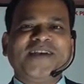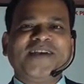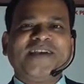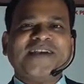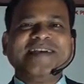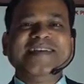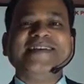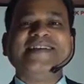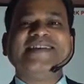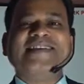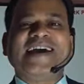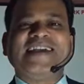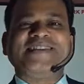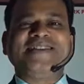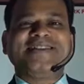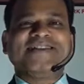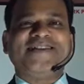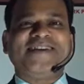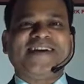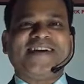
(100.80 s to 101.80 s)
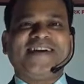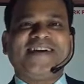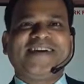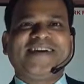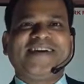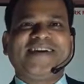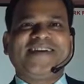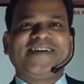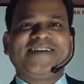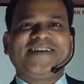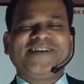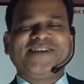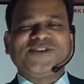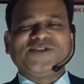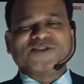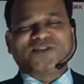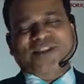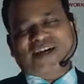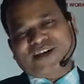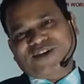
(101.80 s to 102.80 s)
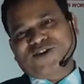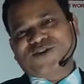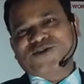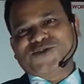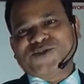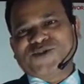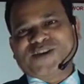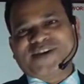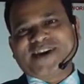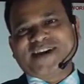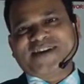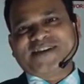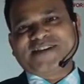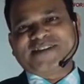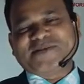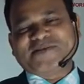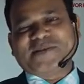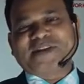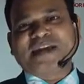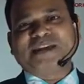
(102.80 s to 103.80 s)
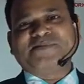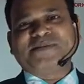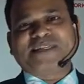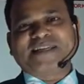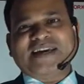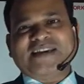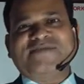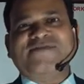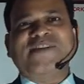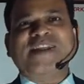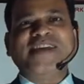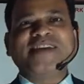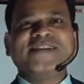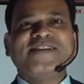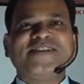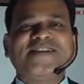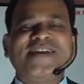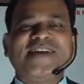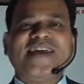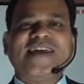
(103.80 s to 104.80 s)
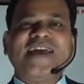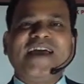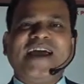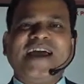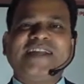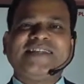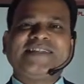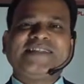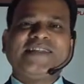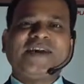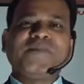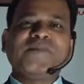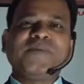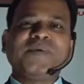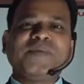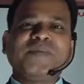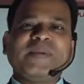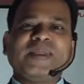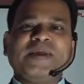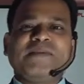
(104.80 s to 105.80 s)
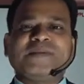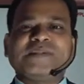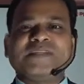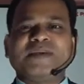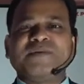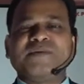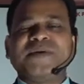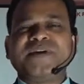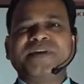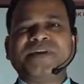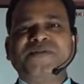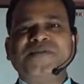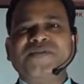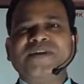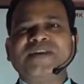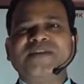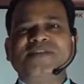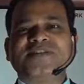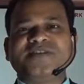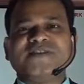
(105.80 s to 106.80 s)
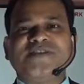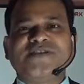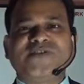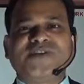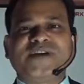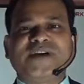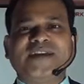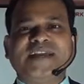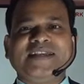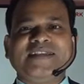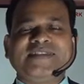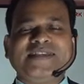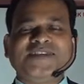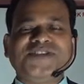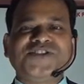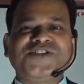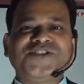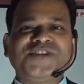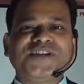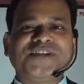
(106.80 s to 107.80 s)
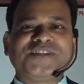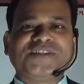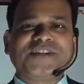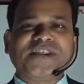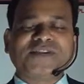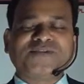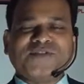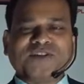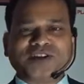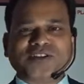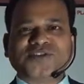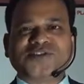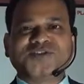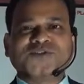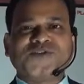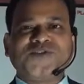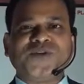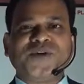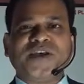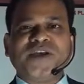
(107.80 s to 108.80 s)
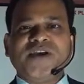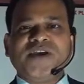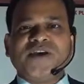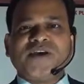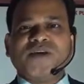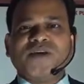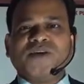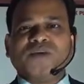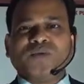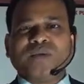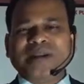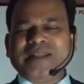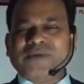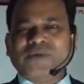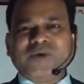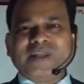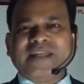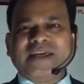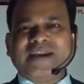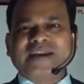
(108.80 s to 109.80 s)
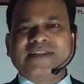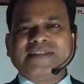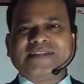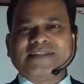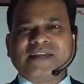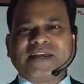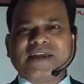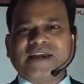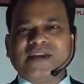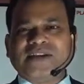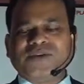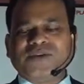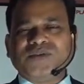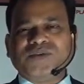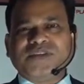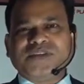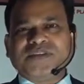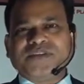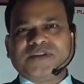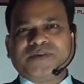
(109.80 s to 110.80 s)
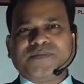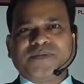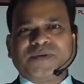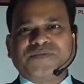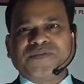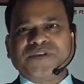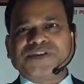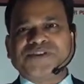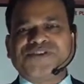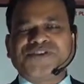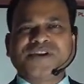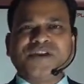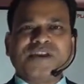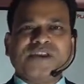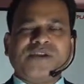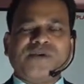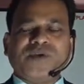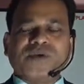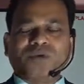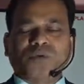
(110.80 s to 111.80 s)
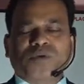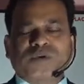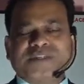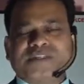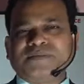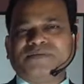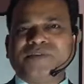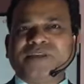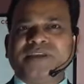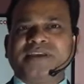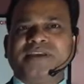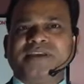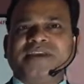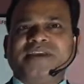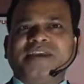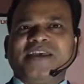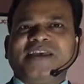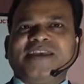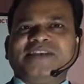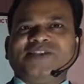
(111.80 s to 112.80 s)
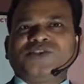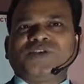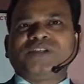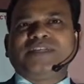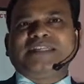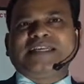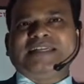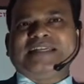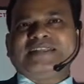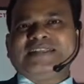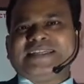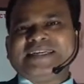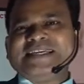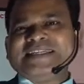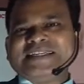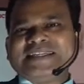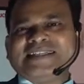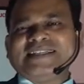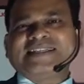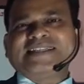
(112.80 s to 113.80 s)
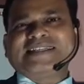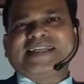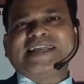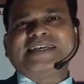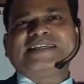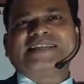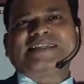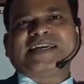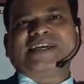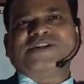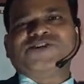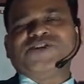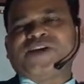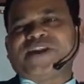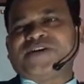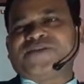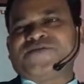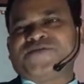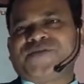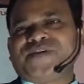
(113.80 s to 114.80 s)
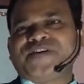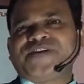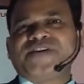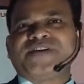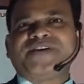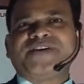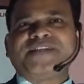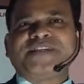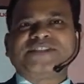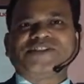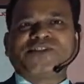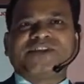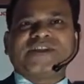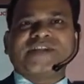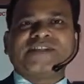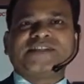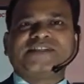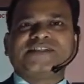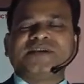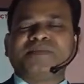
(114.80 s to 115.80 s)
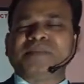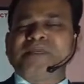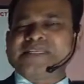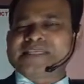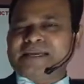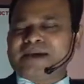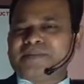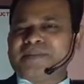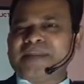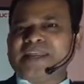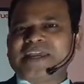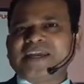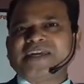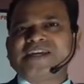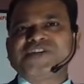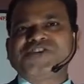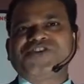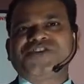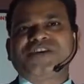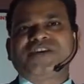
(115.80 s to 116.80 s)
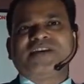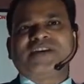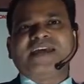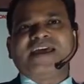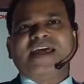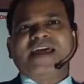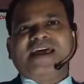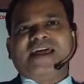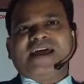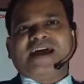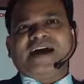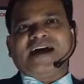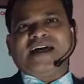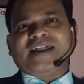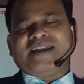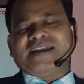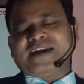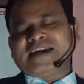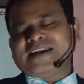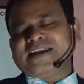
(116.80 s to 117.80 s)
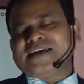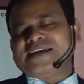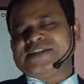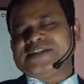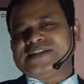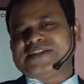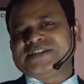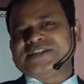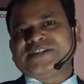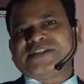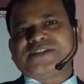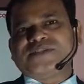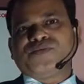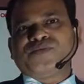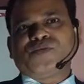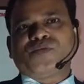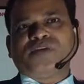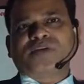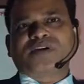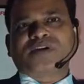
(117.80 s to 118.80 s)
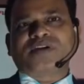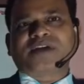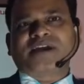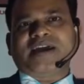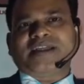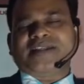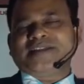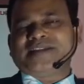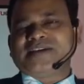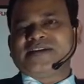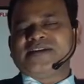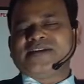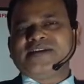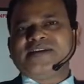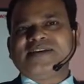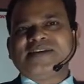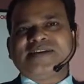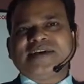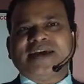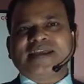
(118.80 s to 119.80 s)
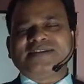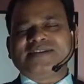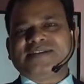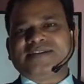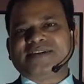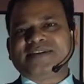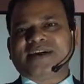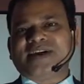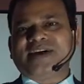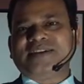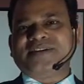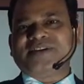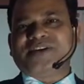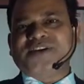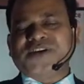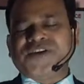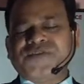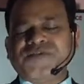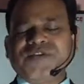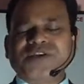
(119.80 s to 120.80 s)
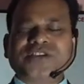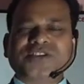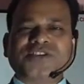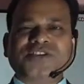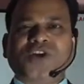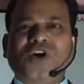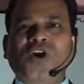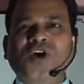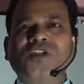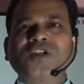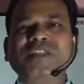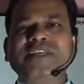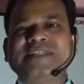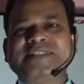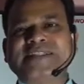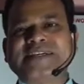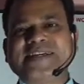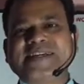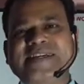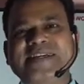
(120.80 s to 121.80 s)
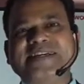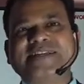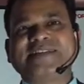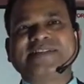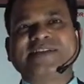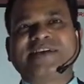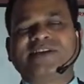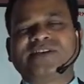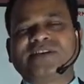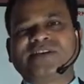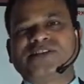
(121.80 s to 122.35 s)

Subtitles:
hidden agenda, so that also creates sometimes conflict. And some people have some revenge in the organization itself also, whether it is this professional or something. So these are the things actually, like fear, dishonesty, miscommunication, negligence in the work, and the hidden agenda, the revenge. All these creates are the